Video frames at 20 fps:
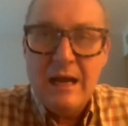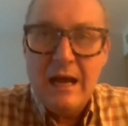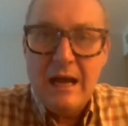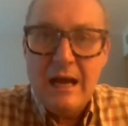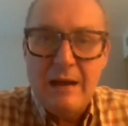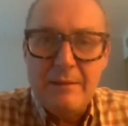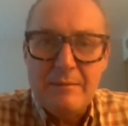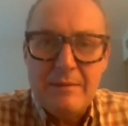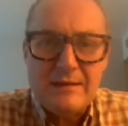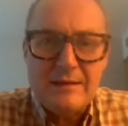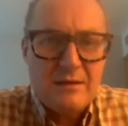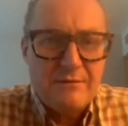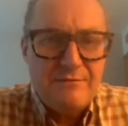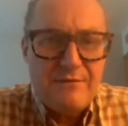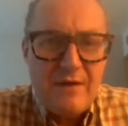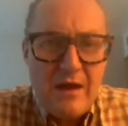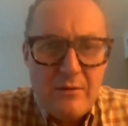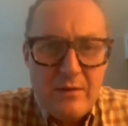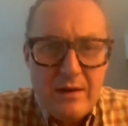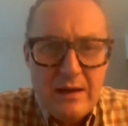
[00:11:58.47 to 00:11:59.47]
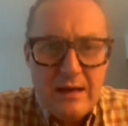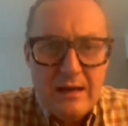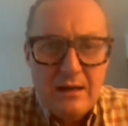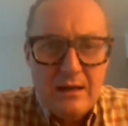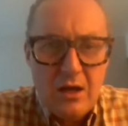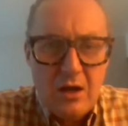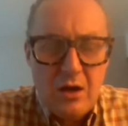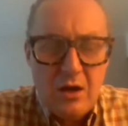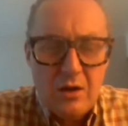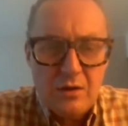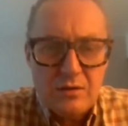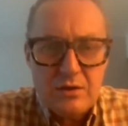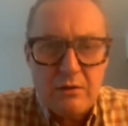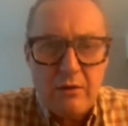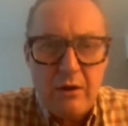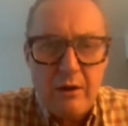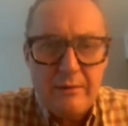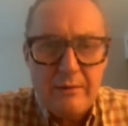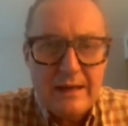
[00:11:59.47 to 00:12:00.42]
Um, it's a very large growing